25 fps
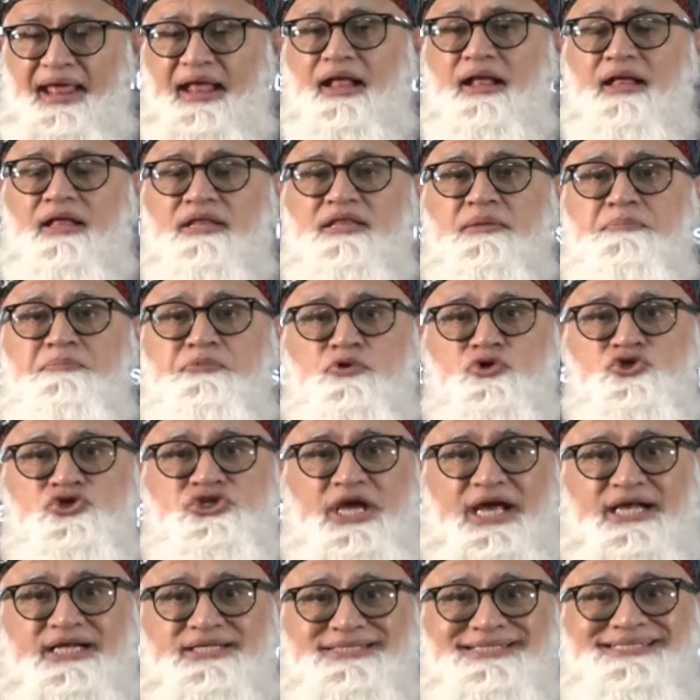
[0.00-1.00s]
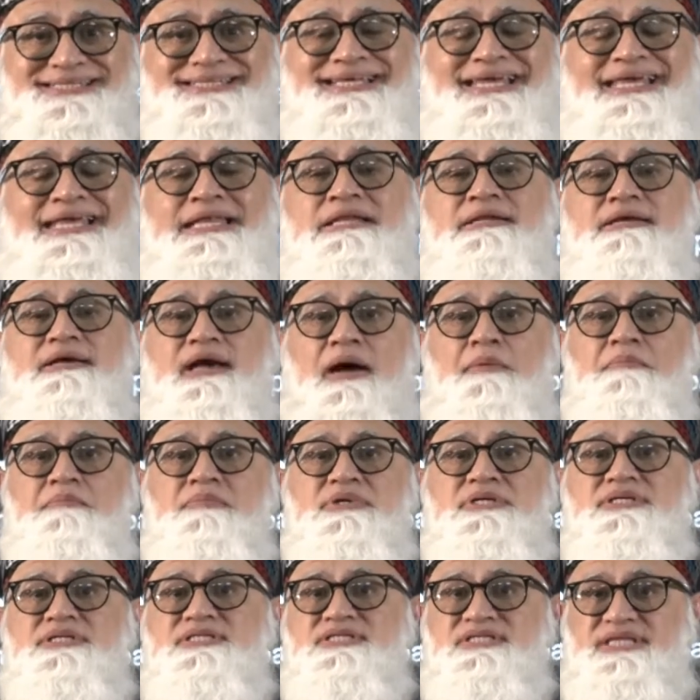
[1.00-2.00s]
the projected income
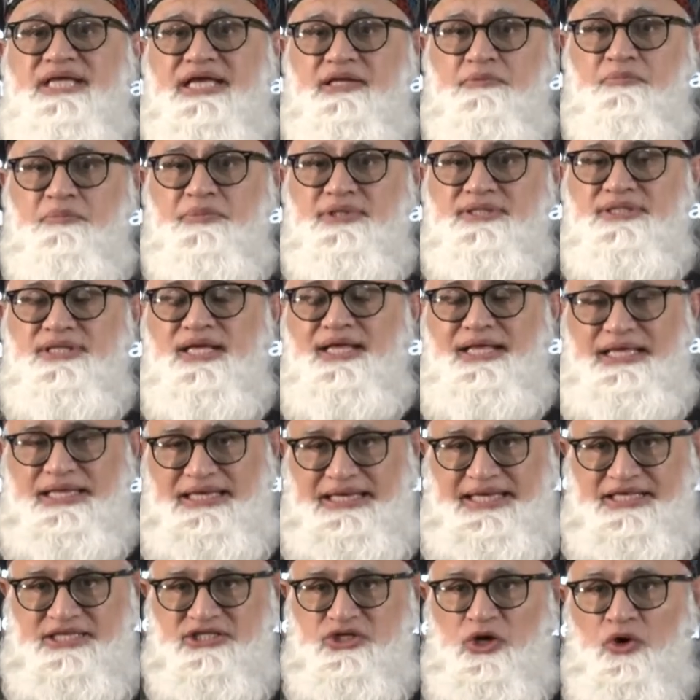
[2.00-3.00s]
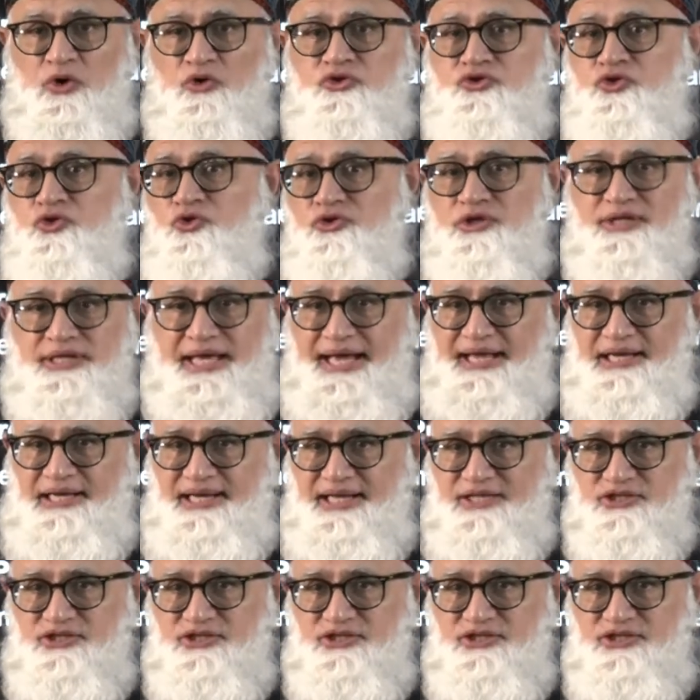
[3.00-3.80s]
statement? Let's go through the guidelines